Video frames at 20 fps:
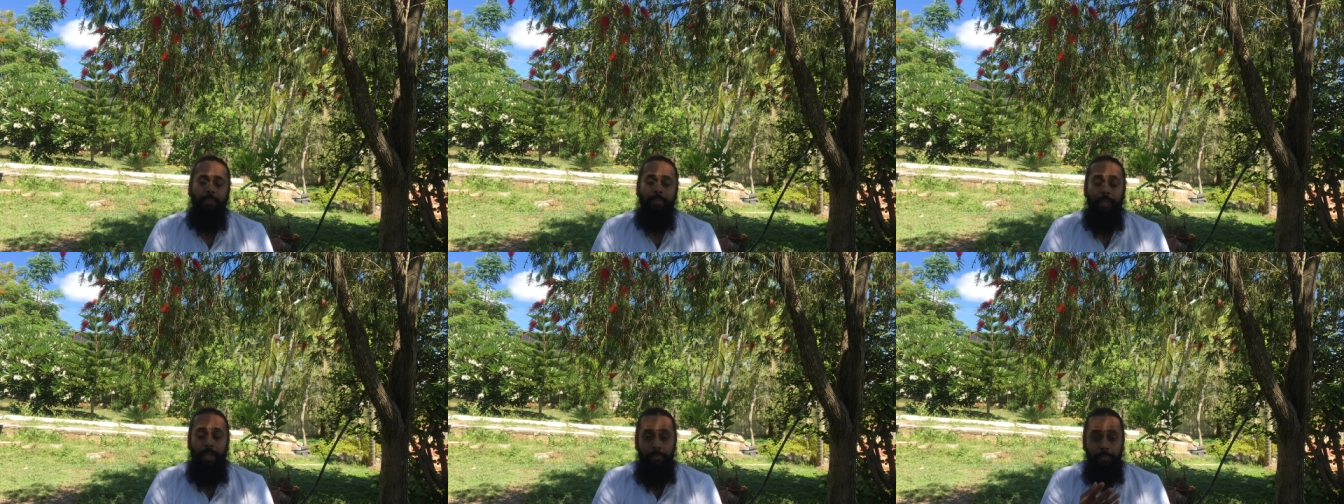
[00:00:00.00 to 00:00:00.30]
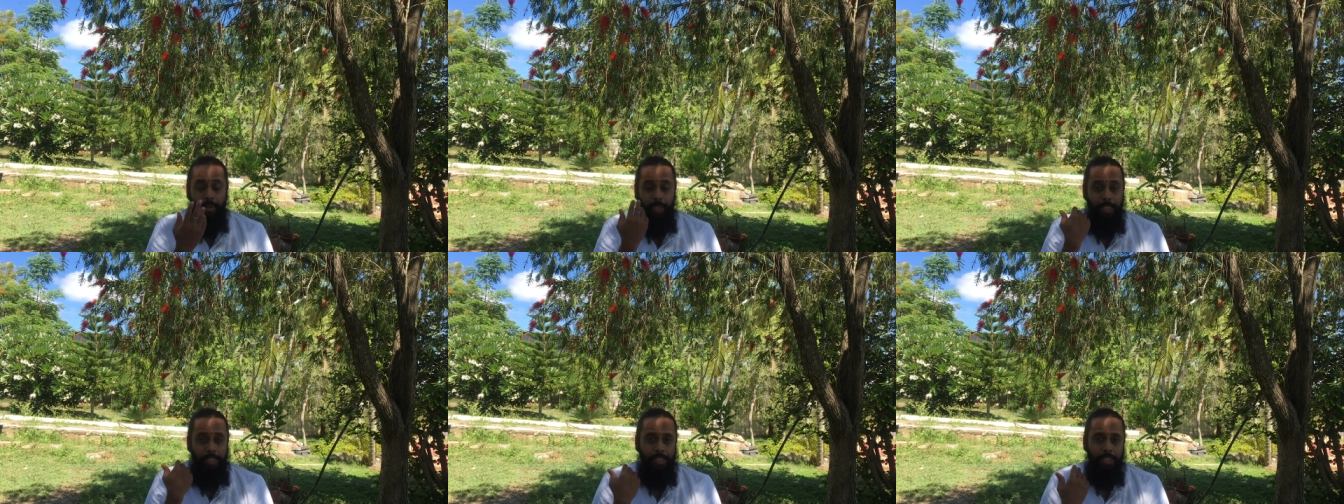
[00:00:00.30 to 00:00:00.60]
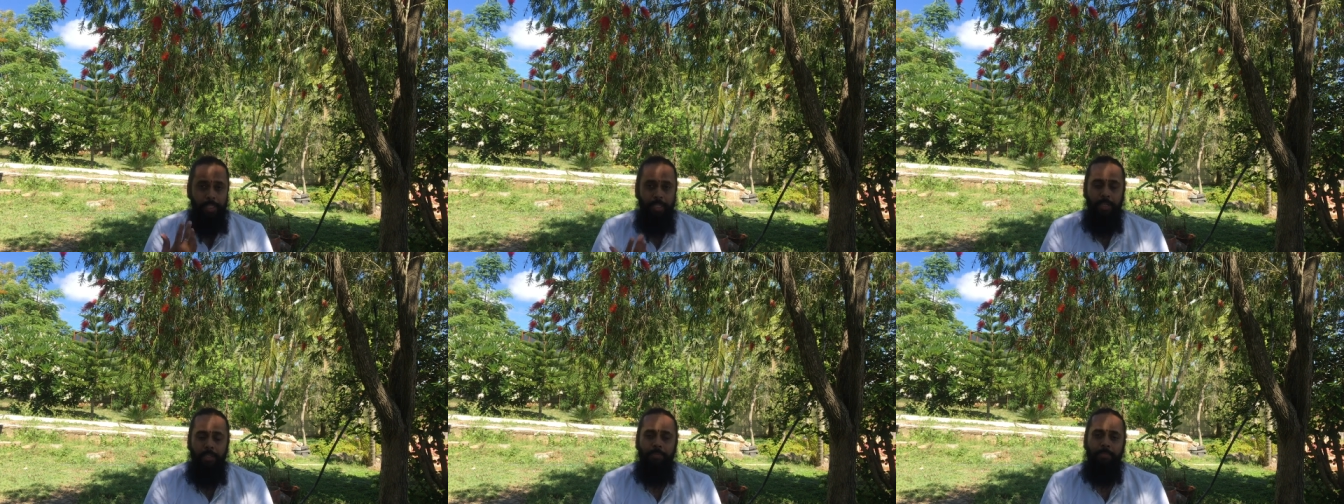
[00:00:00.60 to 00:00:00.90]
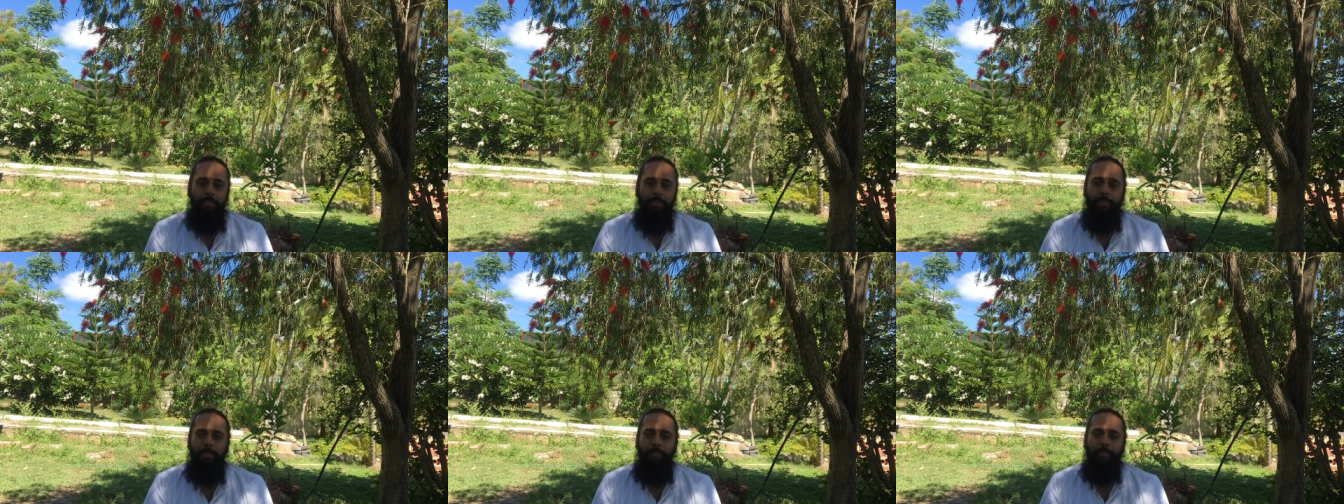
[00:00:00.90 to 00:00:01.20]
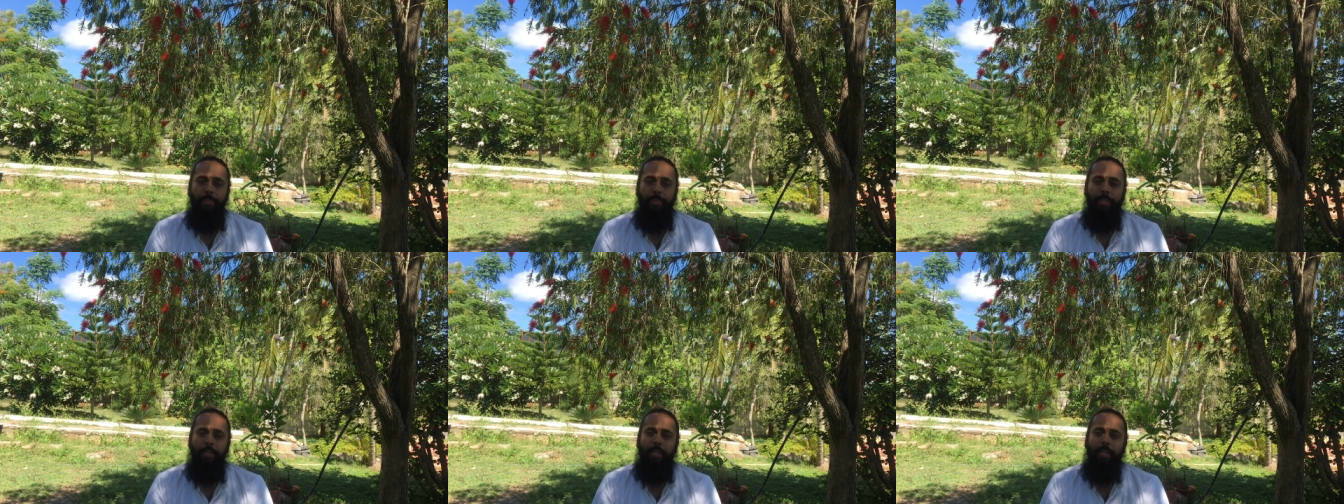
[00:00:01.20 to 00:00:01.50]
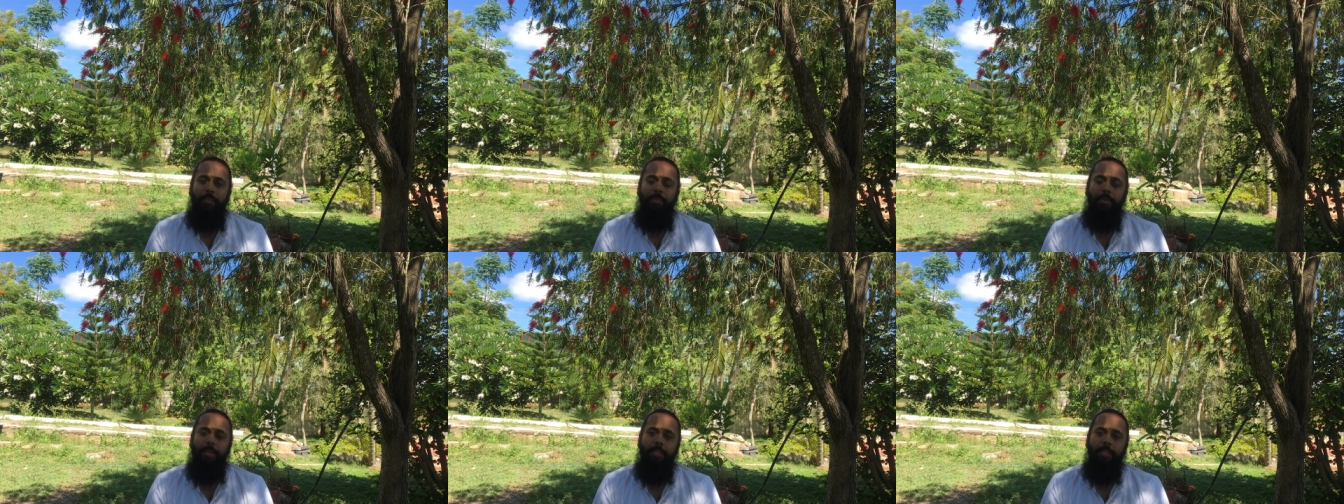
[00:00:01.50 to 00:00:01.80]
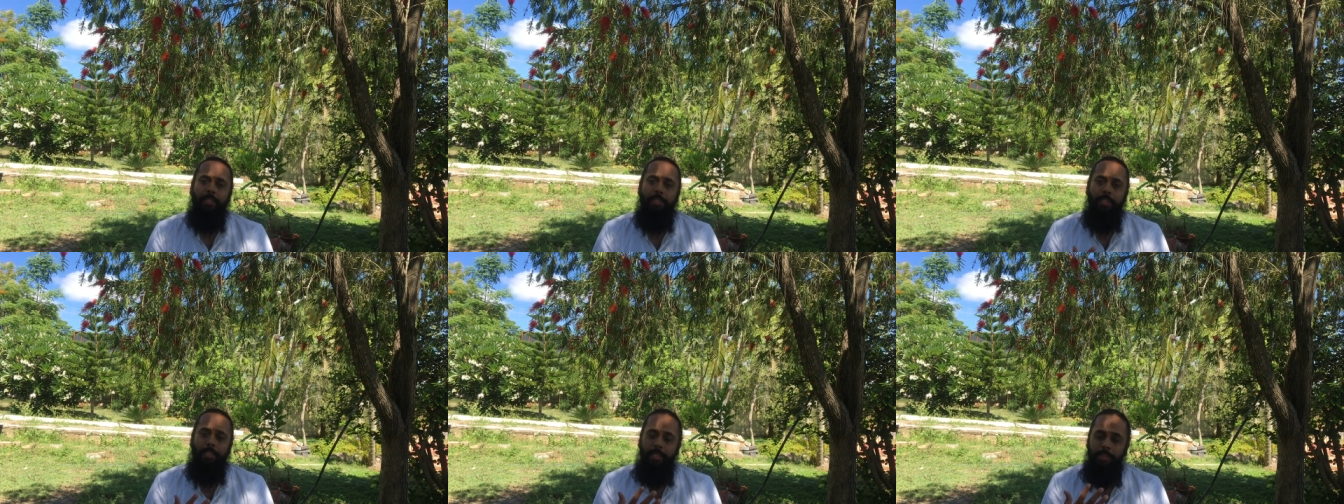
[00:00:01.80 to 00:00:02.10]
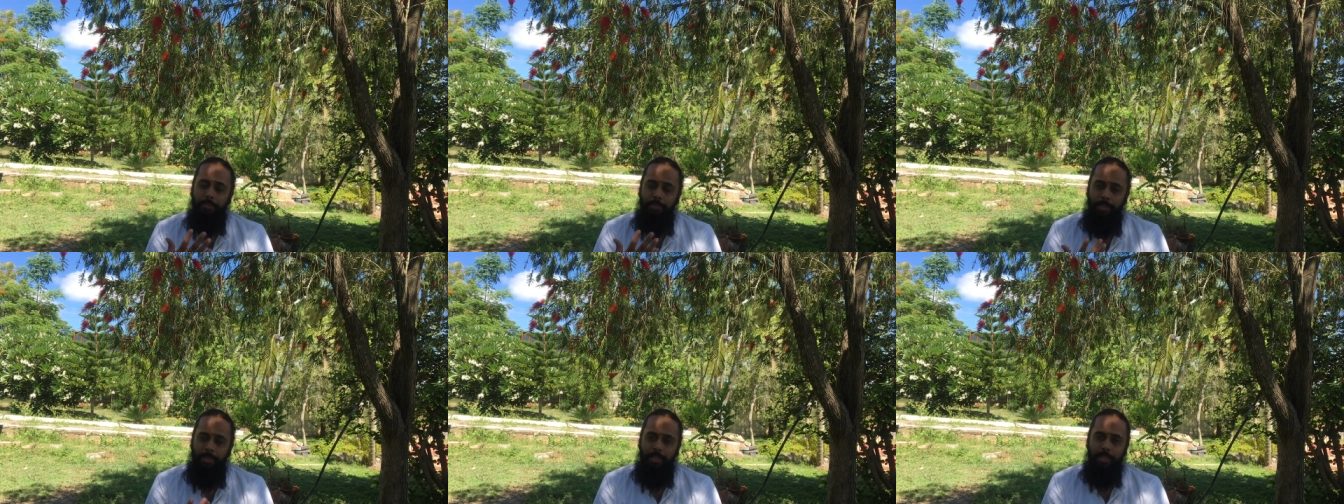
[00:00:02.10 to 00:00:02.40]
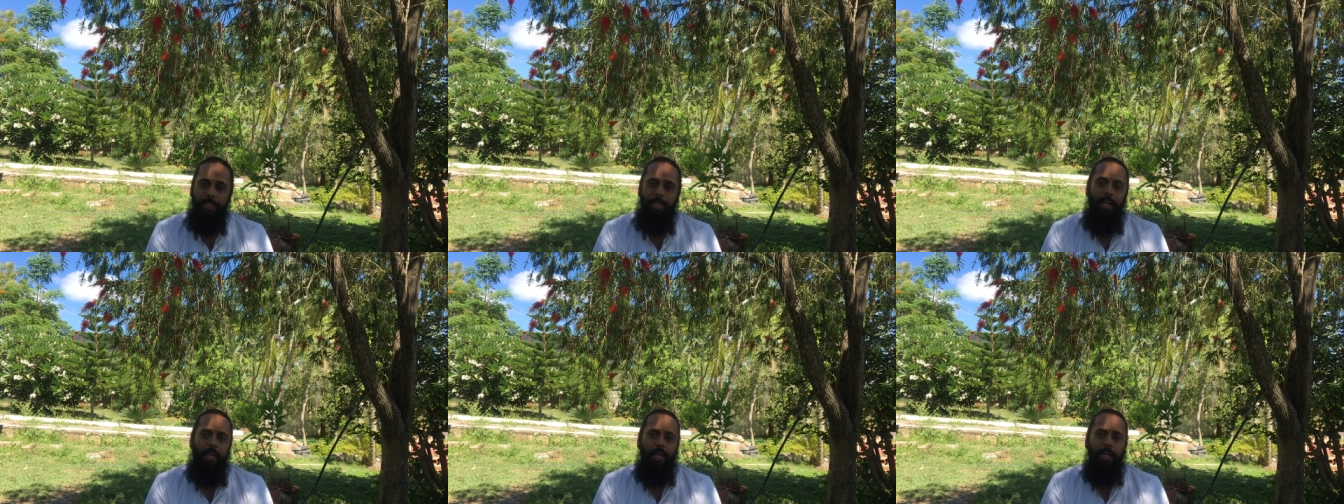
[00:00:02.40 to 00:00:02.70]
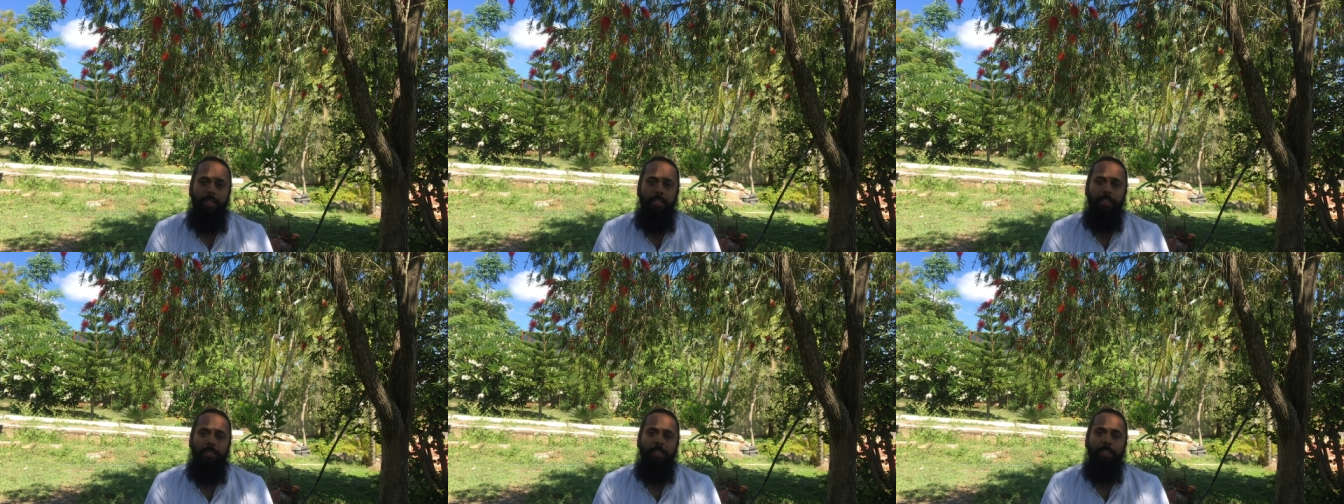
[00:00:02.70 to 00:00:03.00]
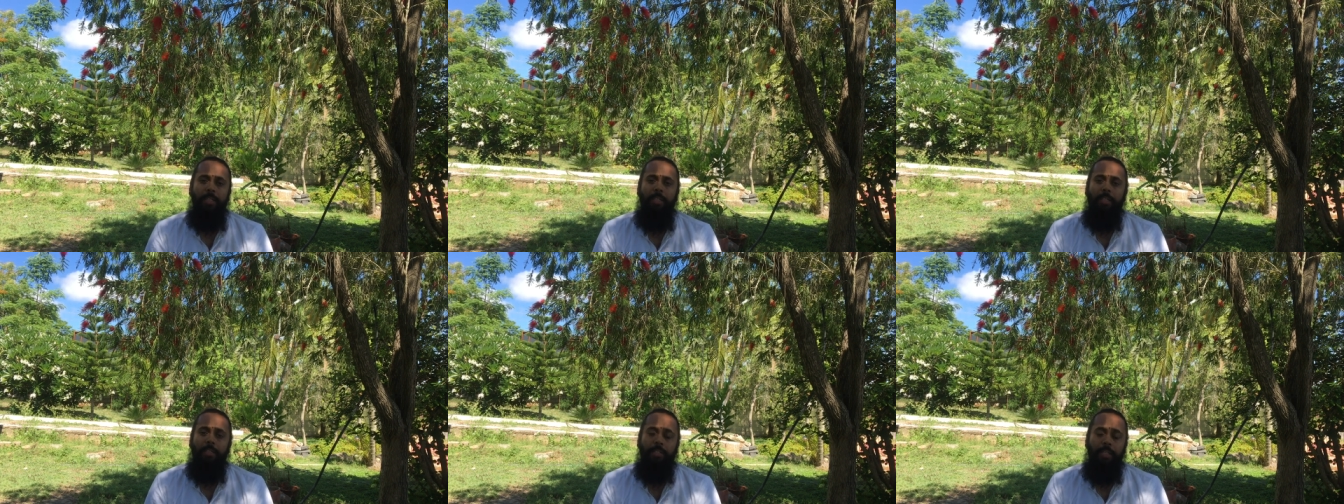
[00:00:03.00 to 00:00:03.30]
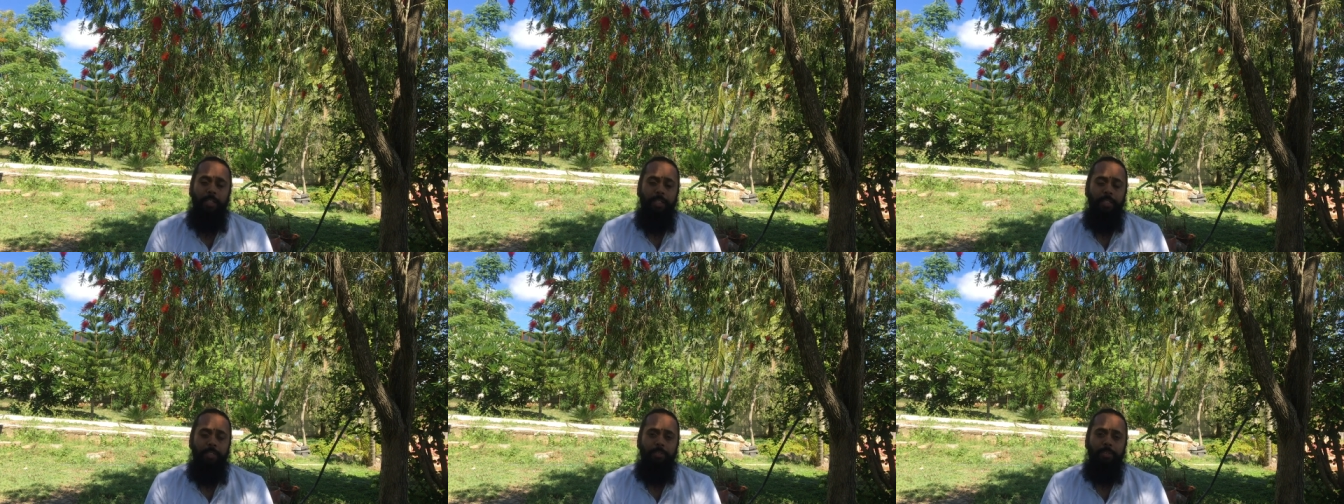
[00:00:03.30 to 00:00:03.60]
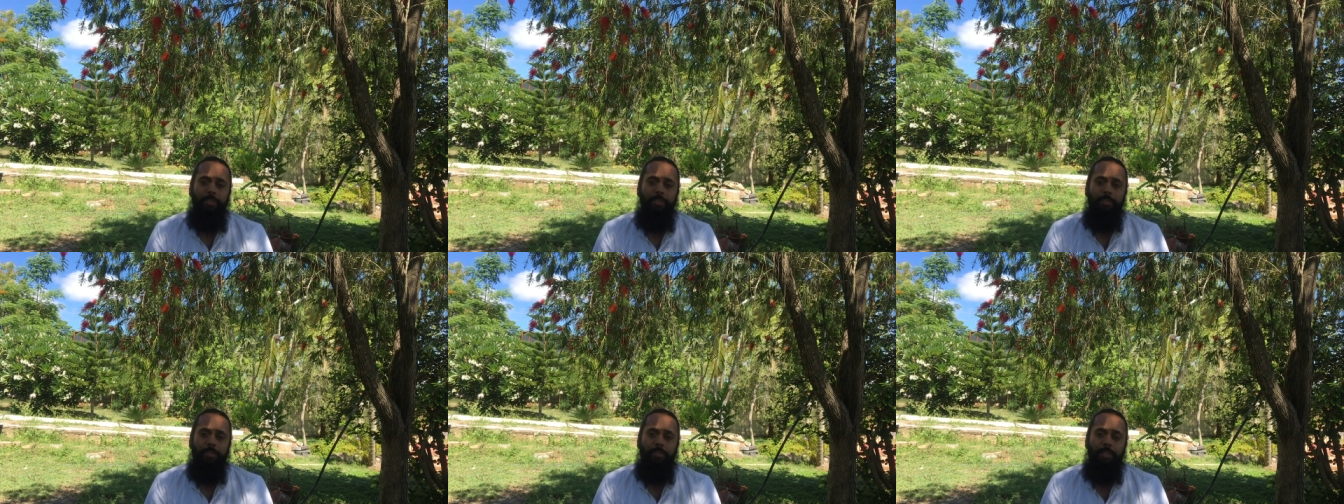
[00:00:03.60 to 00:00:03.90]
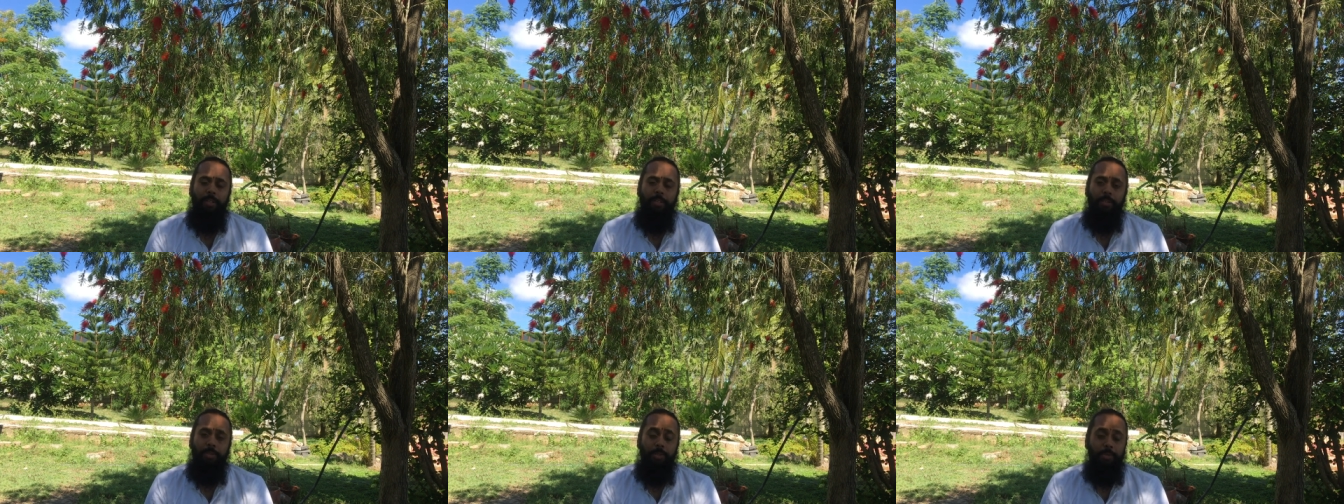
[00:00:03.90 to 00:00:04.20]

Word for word: they're very skillful they're very skillful at hands they can uh,